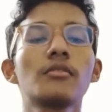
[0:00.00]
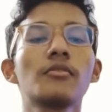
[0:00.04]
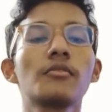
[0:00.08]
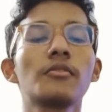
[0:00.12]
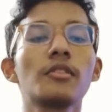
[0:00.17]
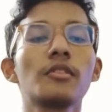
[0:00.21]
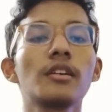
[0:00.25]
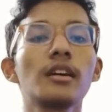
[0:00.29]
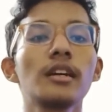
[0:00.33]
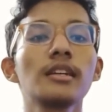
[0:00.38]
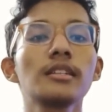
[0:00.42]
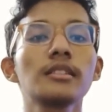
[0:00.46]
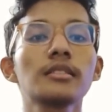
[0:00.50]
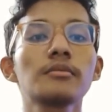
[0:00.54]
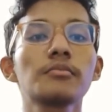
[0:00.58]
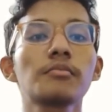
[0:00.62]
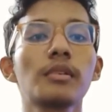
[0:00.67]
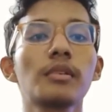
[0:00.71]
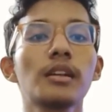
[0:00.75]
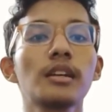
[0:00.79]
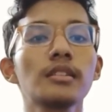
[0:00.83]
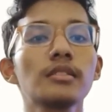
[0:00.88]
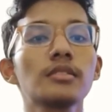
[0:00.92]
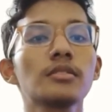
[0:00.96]
4x
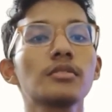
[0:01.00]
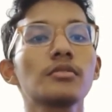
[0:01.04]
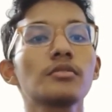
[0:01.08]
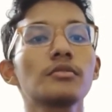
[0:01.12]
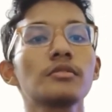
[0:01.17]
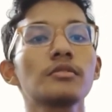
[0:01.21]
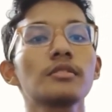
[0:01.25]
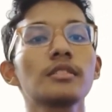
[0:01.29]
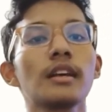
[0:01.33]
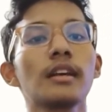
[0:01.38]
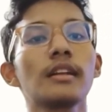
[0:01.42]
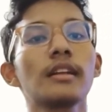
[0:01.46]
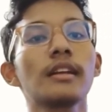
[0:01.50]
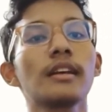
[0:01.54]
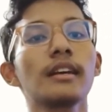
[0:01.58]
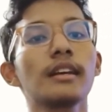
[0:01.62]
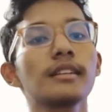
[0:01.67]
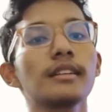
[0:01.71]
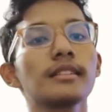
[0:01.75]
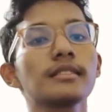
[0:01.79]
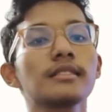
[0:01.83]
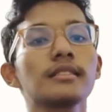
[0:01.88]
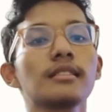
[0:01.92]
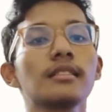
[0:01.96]
plus 2 sin
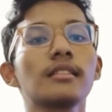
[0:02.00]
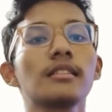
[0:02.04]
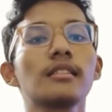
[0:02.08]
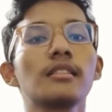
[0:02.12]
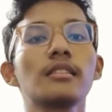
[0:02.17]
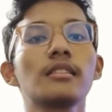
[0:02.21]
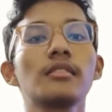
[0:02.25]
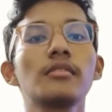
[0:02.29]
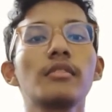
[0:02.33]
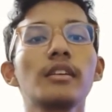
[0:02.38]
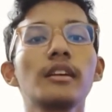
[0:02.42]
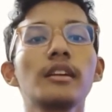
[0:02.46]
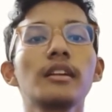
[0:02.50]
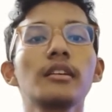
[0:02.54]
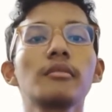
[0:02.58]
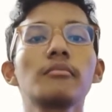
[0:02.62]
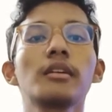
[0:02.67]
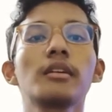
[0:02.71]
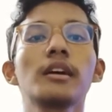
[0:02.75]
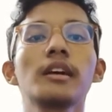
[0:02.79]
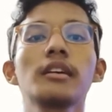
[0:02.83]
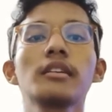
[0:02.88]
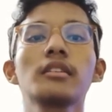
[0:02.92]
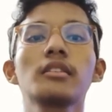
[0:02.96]
x divided
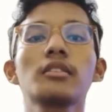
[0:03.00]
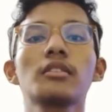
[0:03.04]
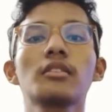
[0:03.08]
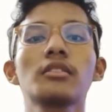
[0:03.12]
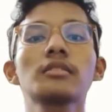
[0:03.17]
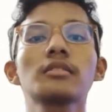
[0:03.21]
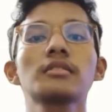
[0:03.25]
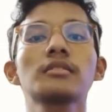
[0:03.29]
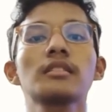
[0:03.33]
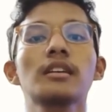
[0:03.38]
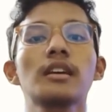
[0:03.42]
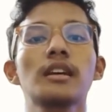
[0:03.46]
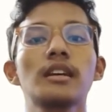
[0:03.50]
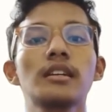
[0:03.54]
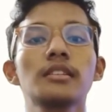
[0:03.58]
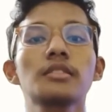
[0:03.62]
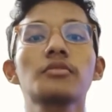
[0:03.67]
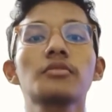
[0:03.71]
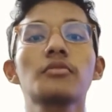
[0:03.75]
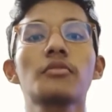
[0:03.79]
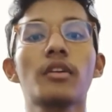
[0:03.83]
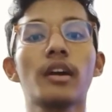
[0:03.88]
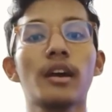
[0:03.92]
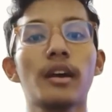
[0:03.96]
by cos x
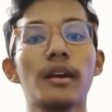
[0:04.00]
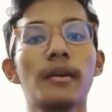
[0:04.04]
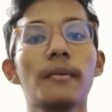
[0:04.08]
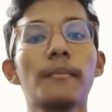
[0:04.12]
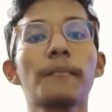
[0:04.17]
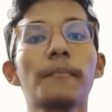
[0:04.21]
squared.